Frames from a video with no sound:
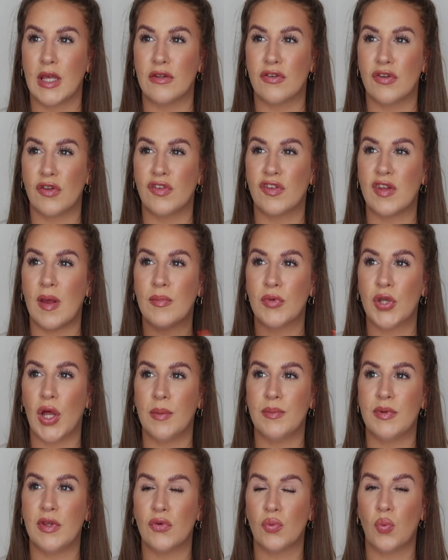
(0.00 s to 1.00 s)
So
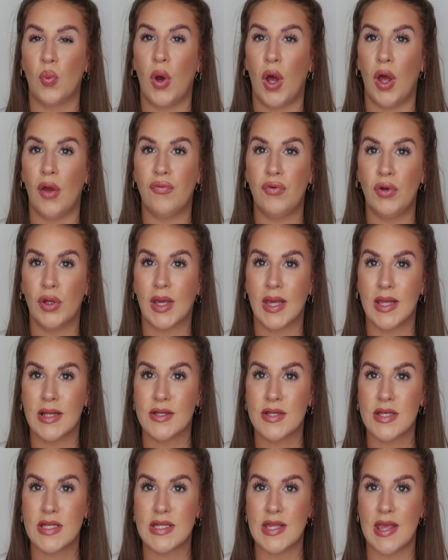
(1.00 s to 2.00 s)
sometimes it's worth
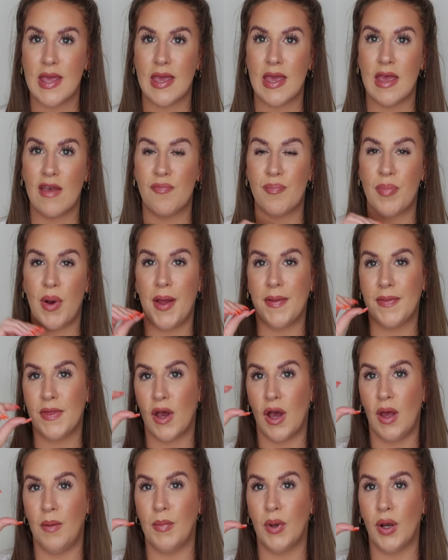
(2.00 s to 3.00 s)
looking to see if buying the
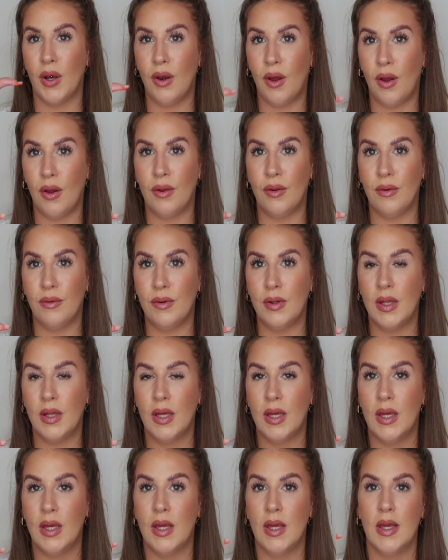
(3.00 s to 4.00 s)
item alone
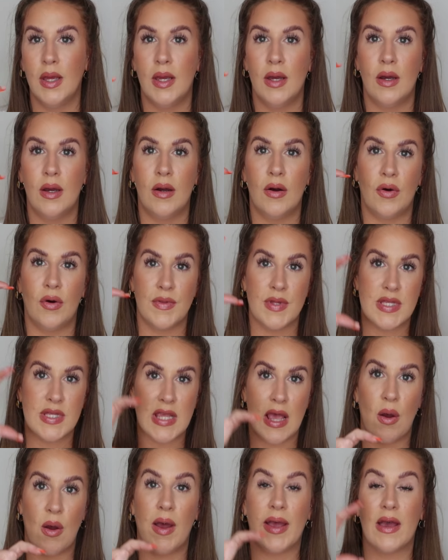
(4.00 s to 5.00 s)
on the
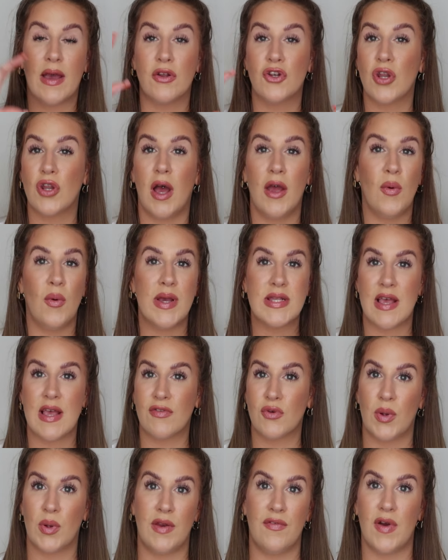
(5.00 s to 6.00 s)
sale. I always
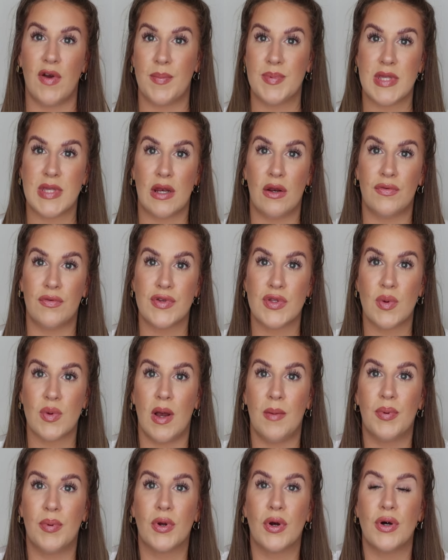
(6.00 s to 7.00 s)
have 25% off as
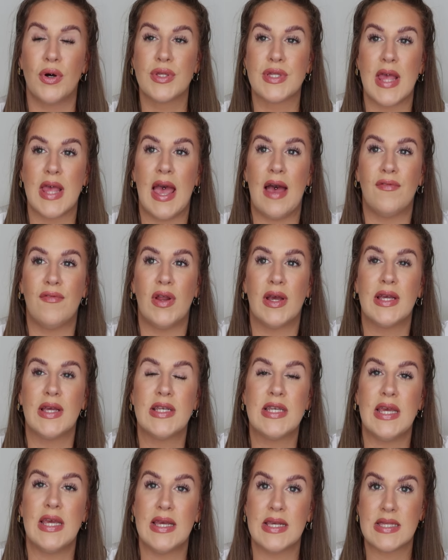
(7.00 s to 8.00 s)
well because they have like
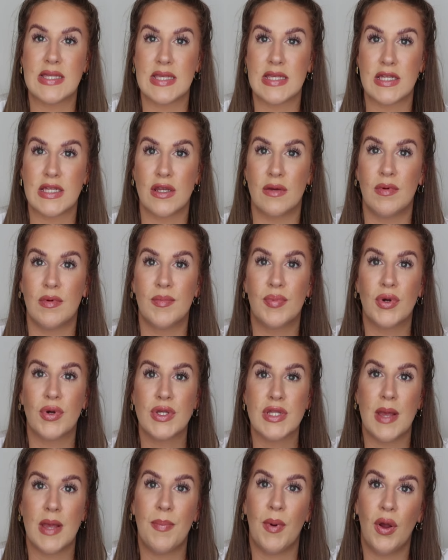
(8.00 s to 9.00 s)
a tier system, and
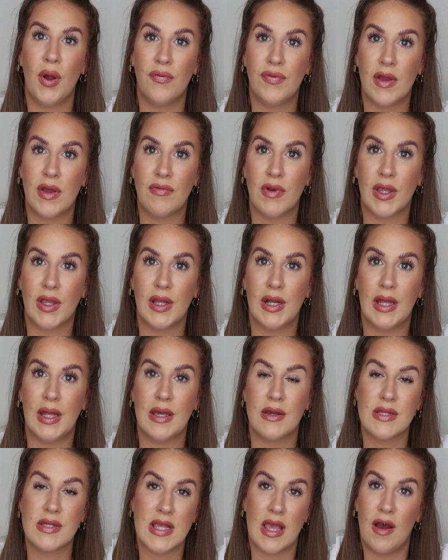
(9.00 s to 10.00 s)
because I buy off there
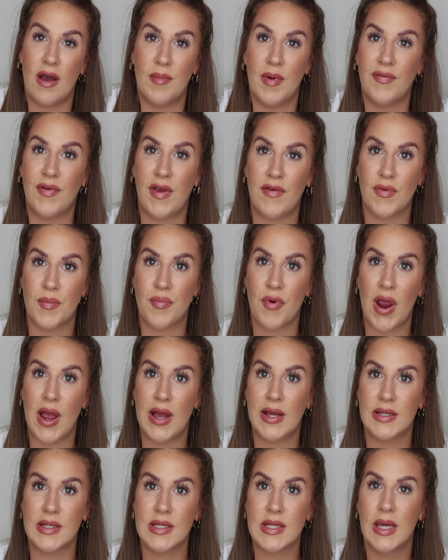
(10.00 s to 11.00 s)
regularly because they are my favourite
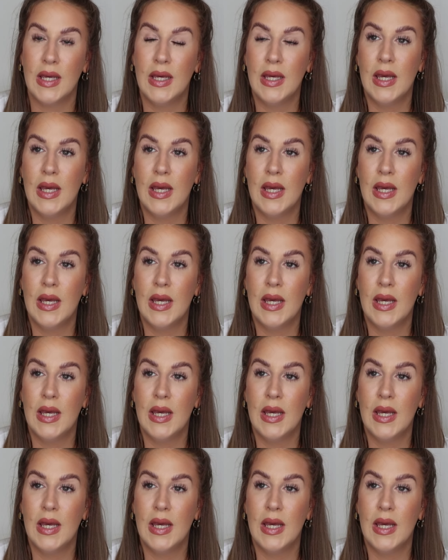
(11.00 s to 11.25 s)
brand,